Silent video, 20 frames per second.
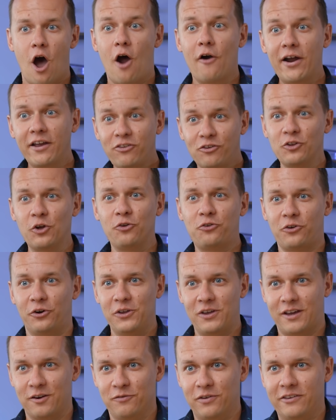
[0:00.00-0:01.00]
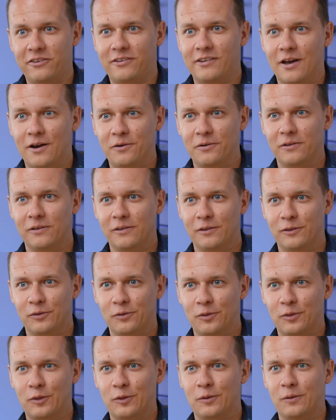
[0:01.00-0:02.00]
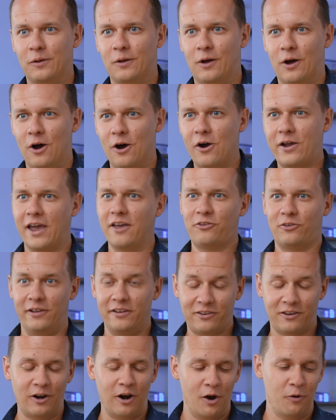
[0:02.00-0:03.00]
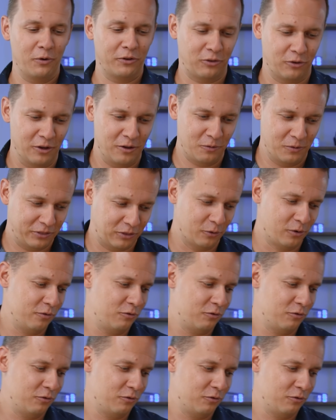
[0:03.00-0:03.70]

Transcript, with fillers: All right, Snow, so are you convinced now? Yeah, sure. Okay, so let's get on with the with the